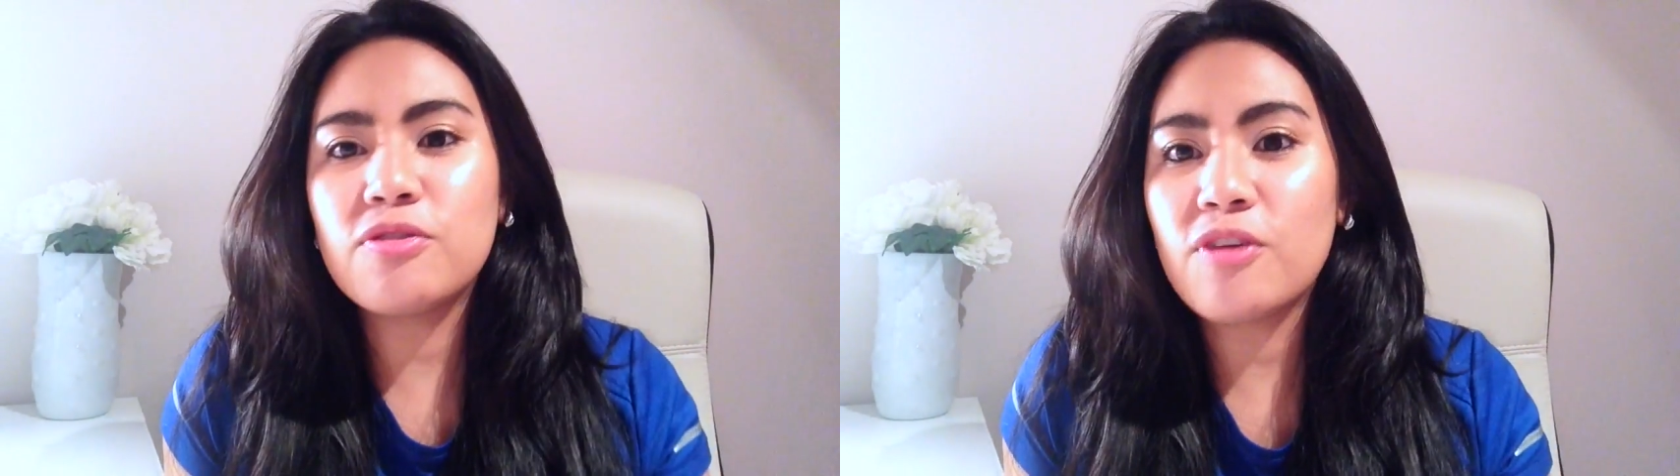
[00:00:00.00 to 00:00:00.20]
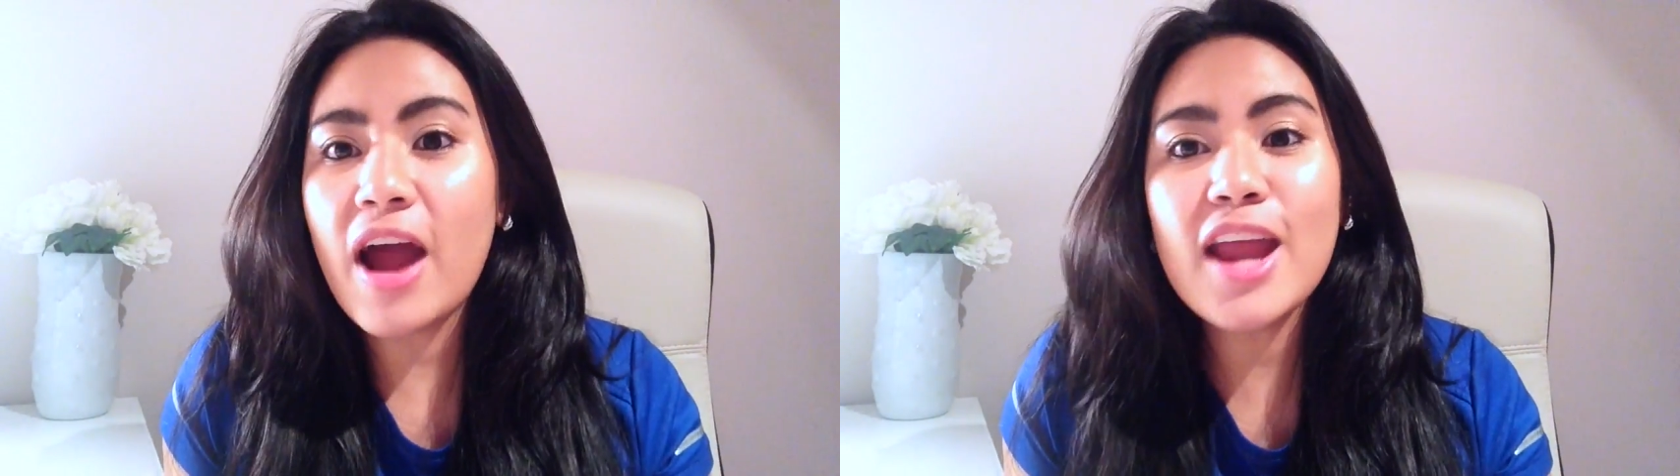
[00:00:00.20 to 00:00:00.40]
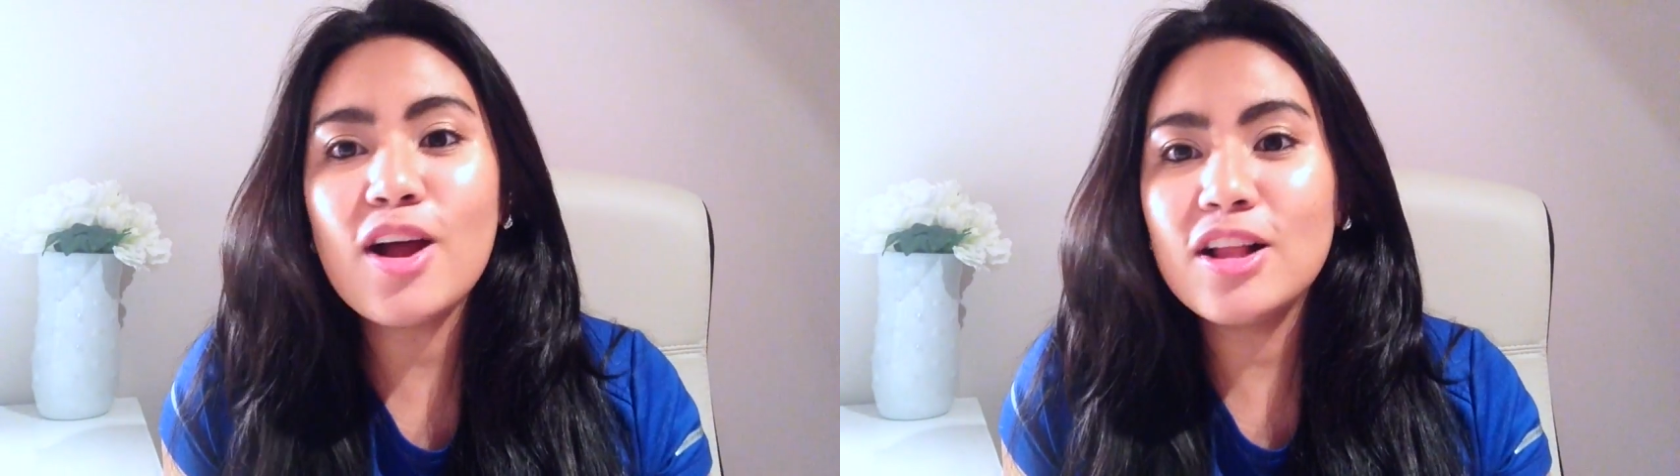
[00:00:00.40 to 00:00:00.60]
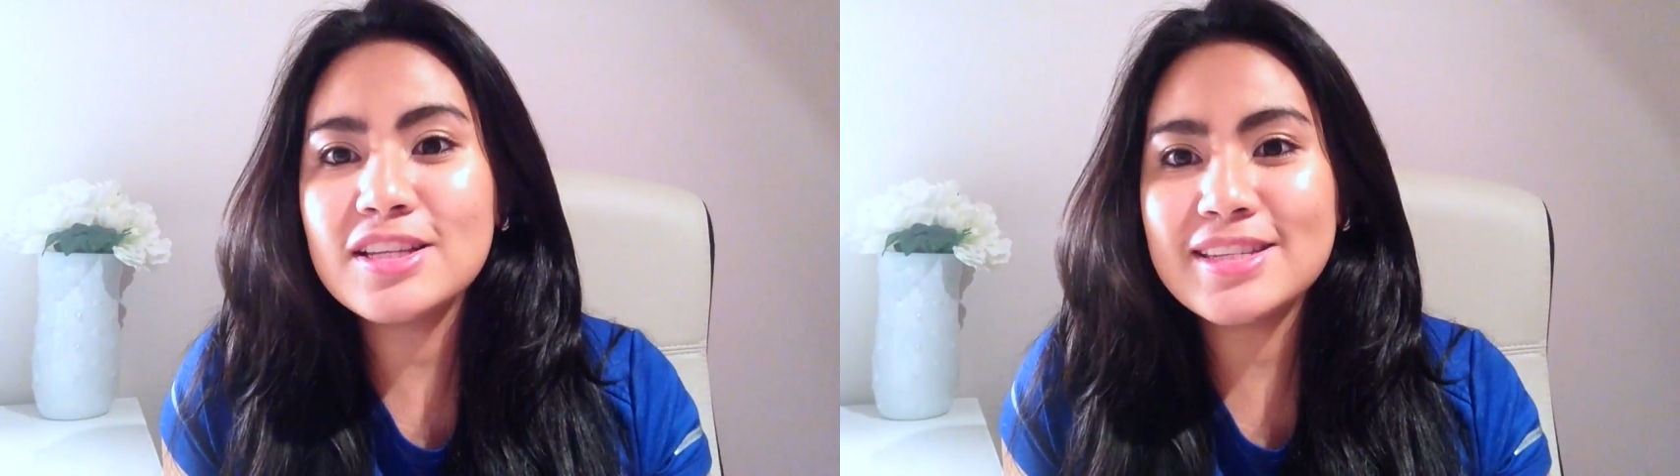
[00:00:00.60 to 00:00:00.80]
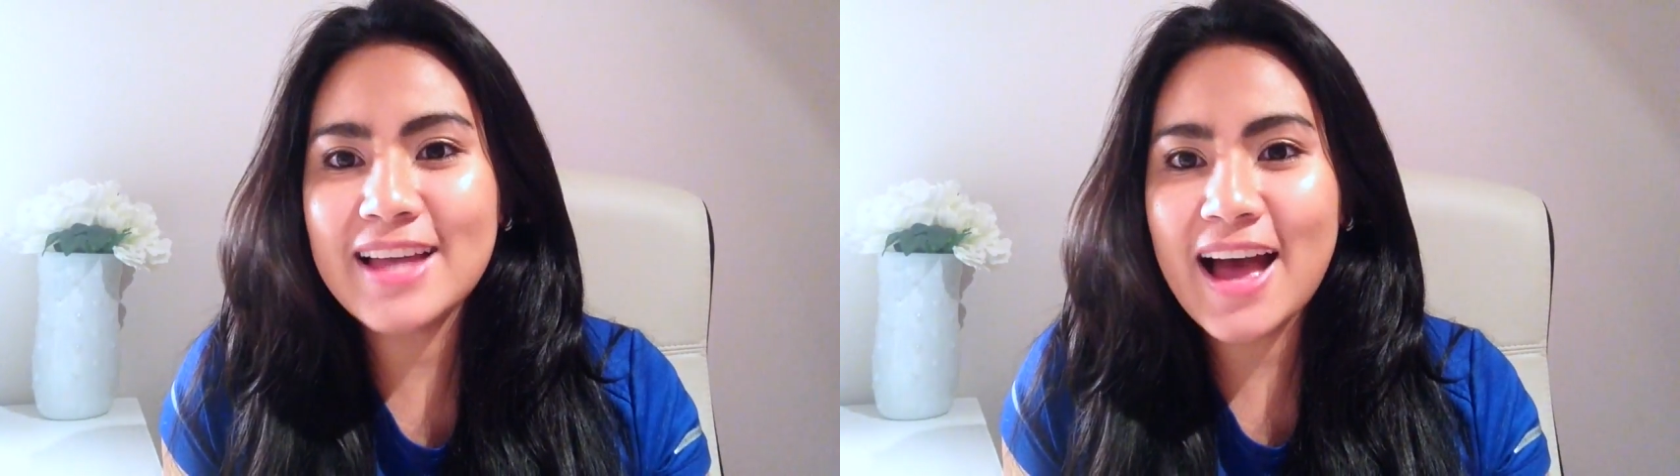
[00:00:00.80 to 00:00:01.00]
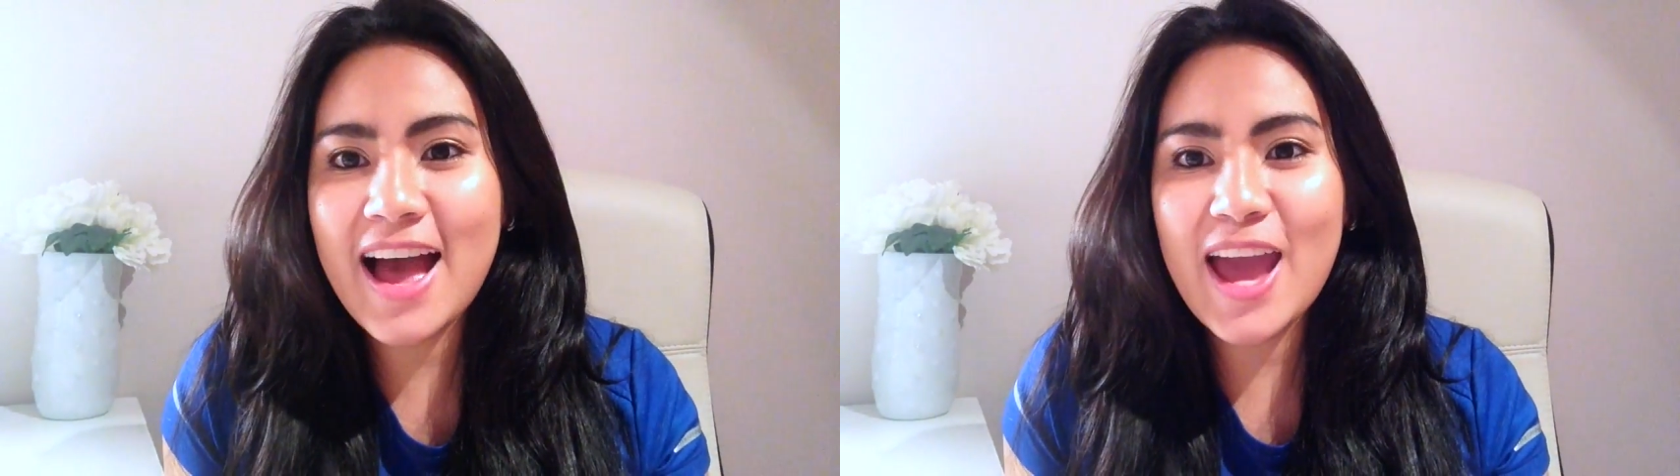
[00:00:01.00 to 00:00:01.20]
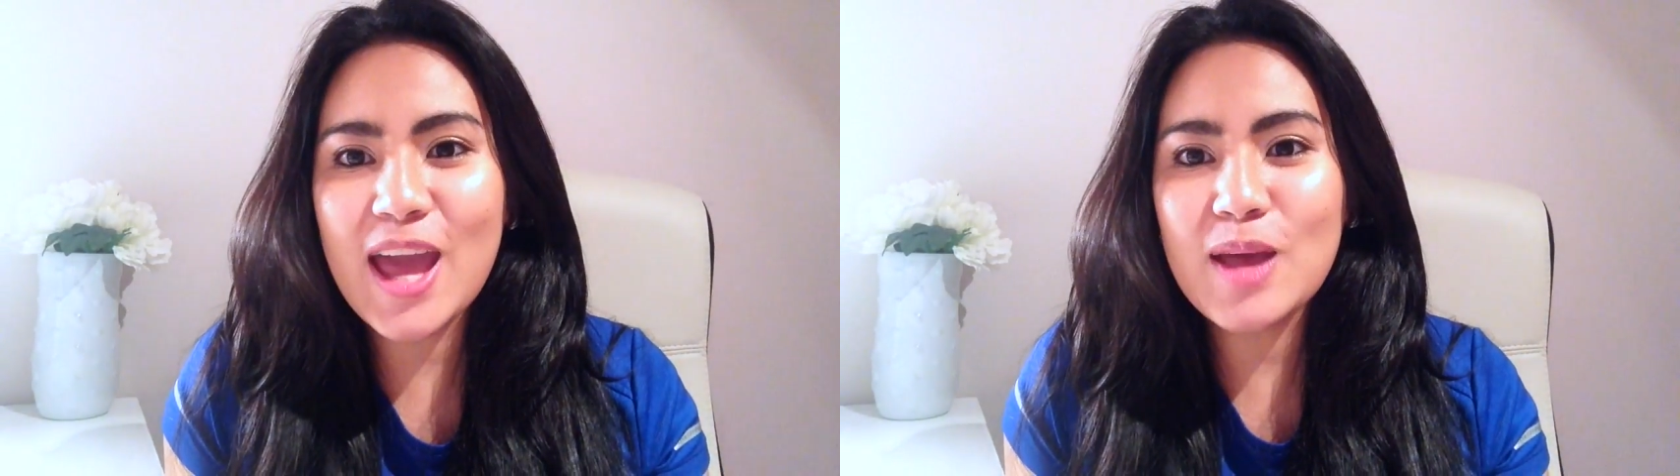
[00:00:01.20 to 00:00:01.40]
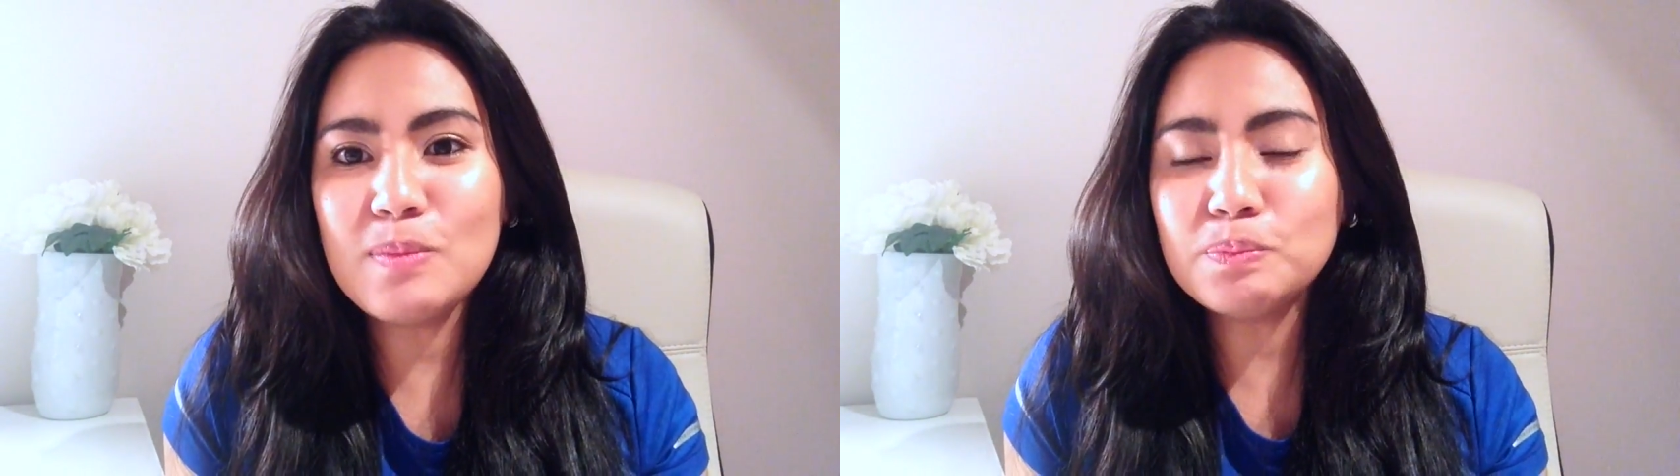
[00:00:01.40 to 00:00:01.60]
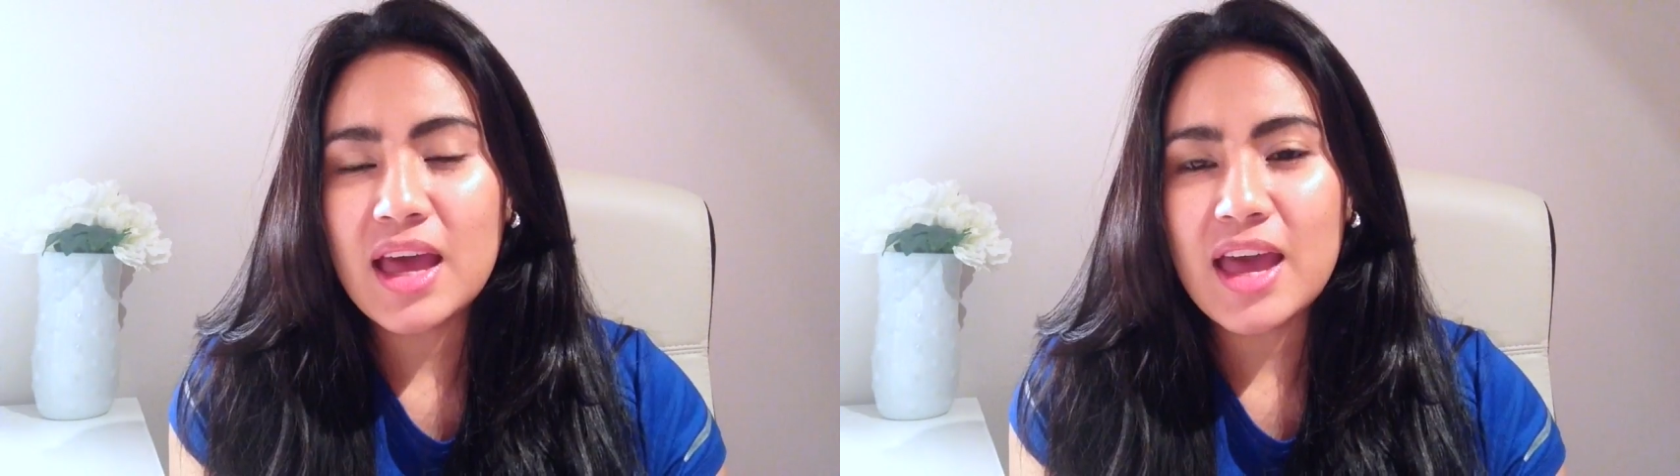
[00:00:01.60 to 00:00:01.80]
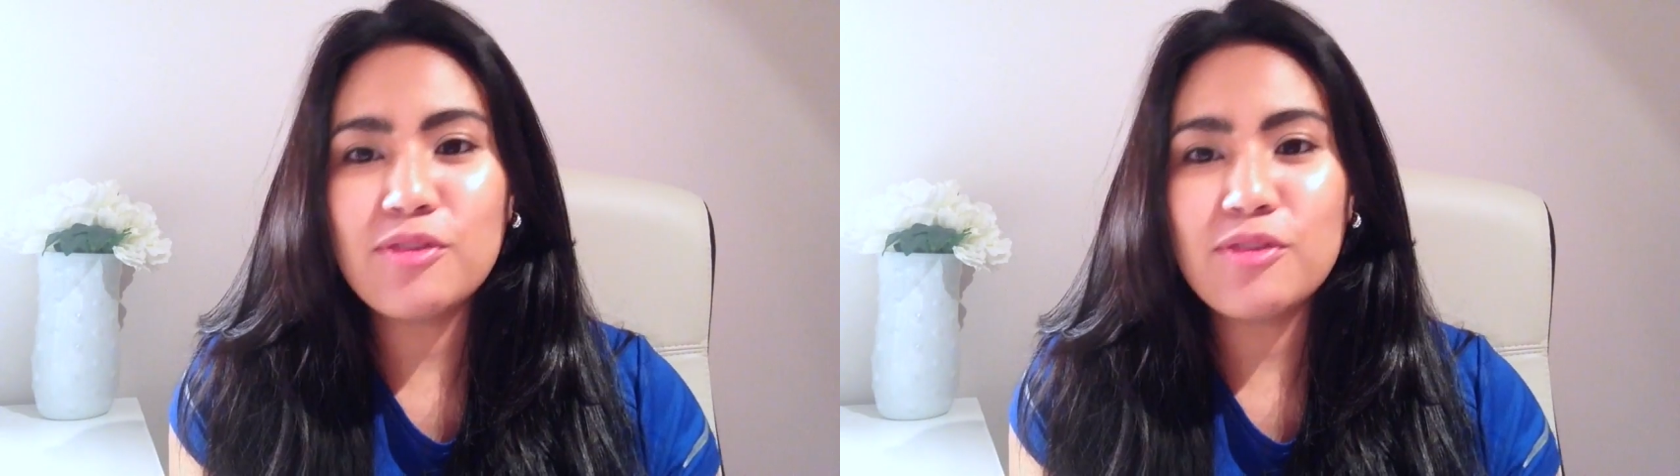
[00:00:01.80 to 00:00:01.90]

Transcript: fried all the time,